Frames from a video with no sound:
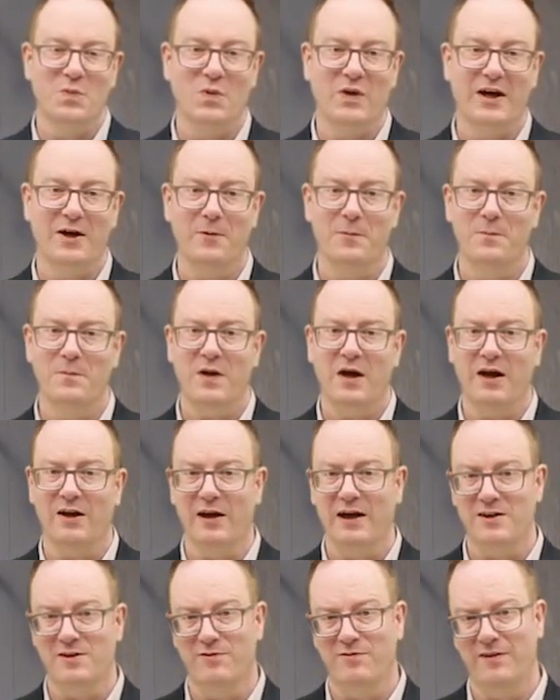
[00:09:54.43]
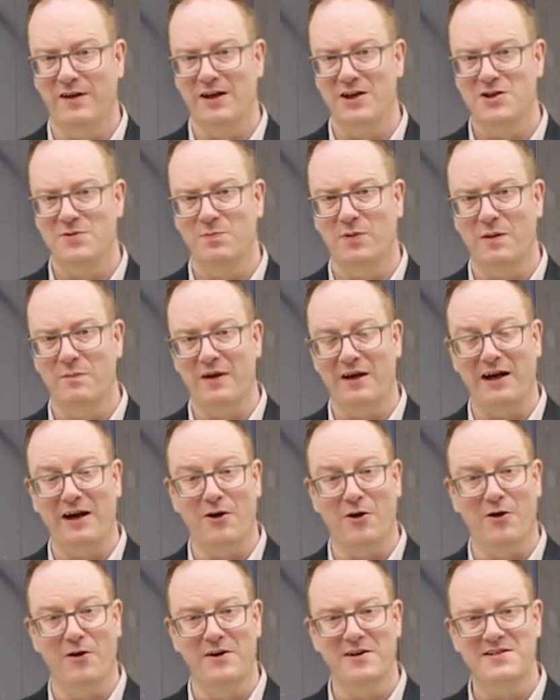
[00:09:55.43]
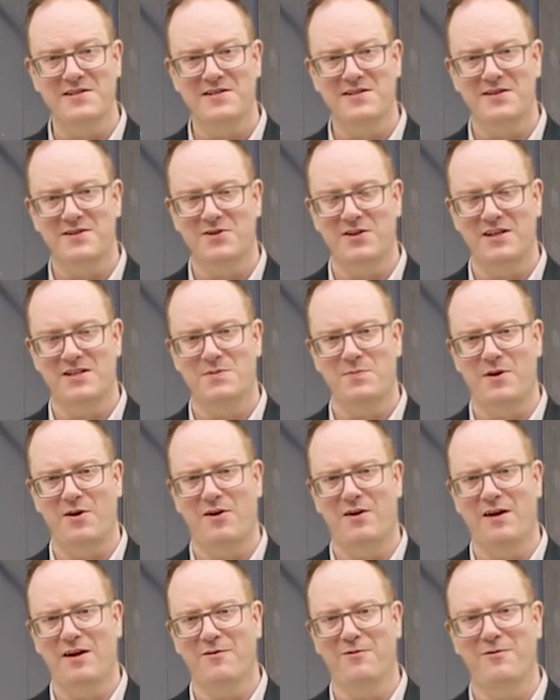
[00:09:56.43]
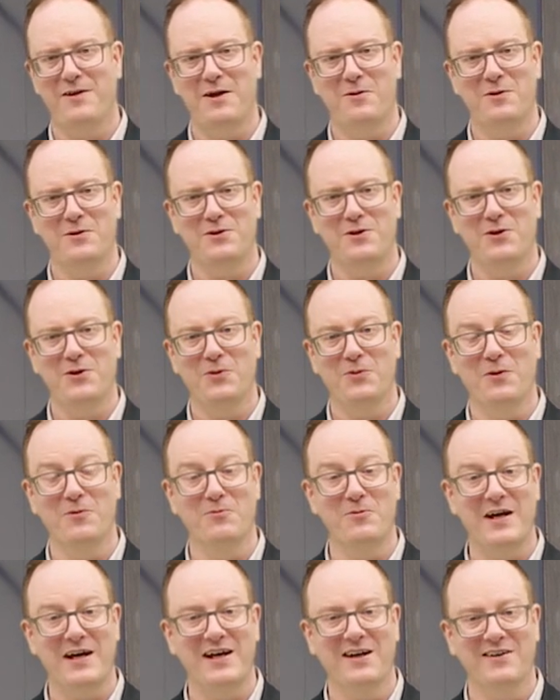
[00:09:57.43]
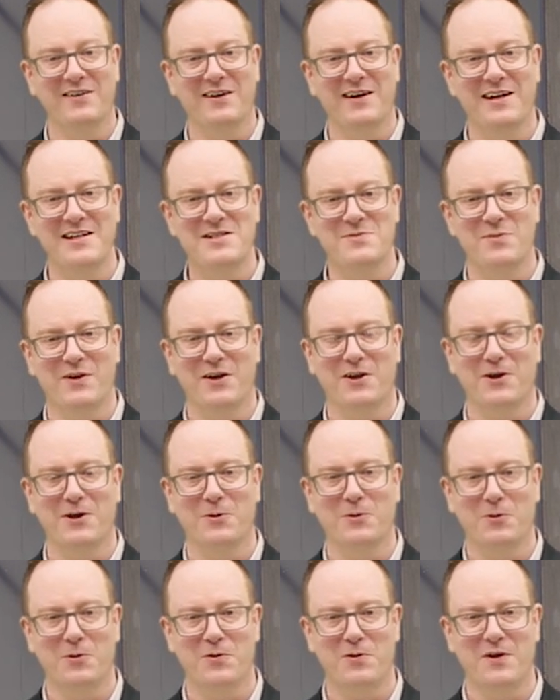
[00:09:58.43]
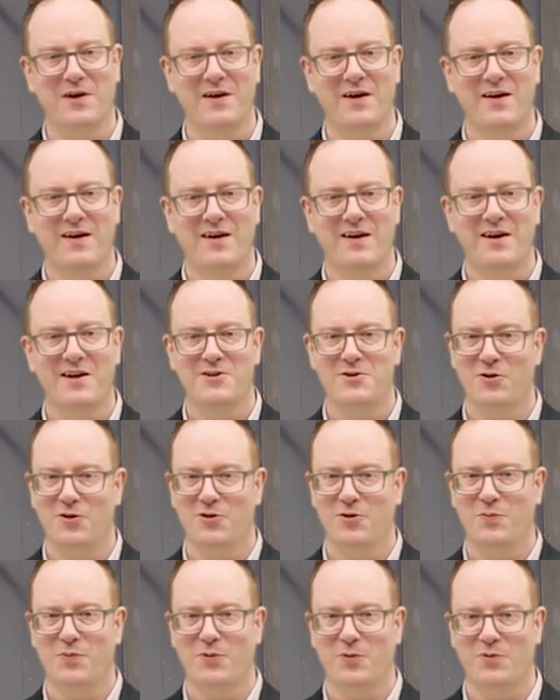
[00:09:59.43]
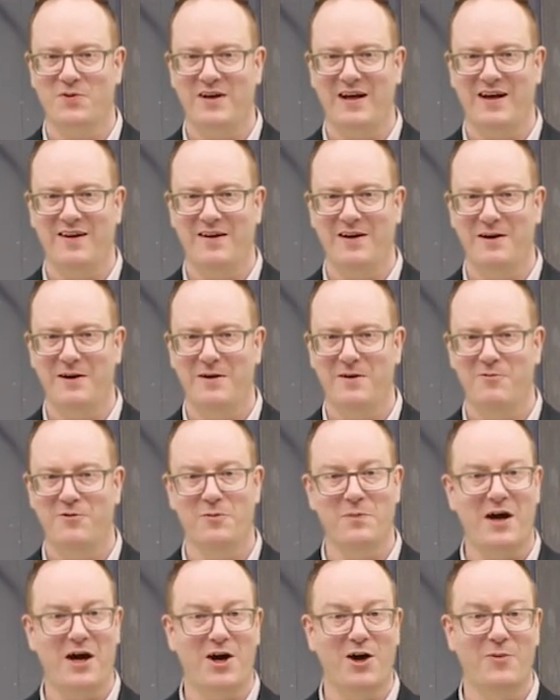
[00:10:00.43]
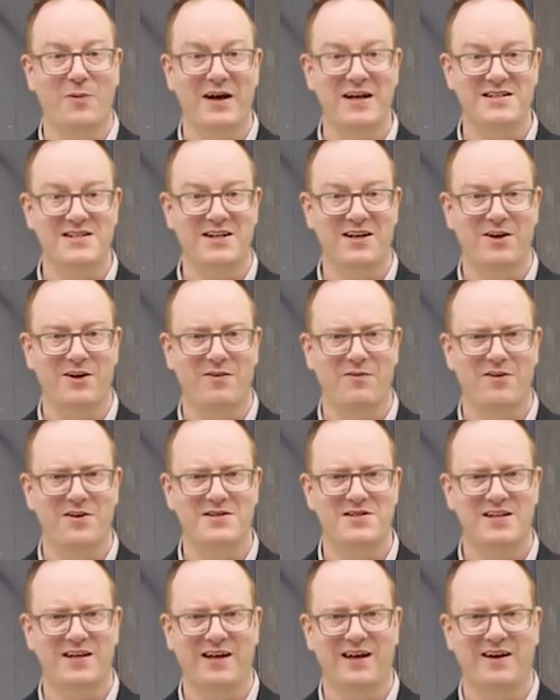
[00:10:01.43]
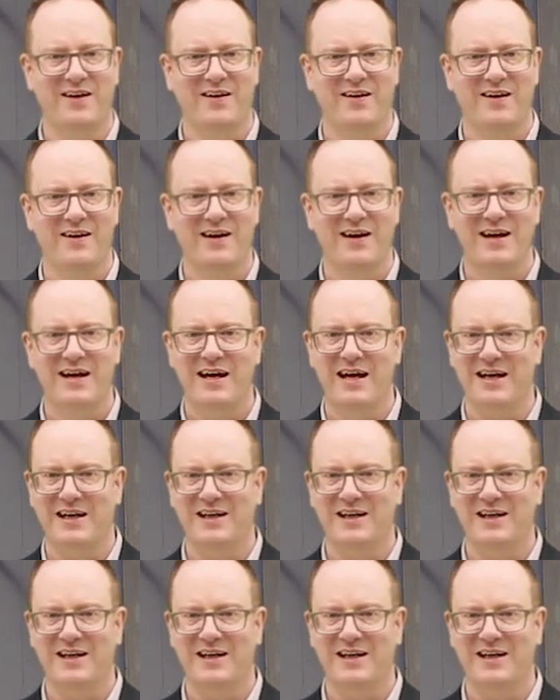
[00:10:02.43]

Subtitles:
Well, I'd like to finish by being honest, transparent and fair with you and recognise my co-author, Dr. Paul Taylor from RMIT University, a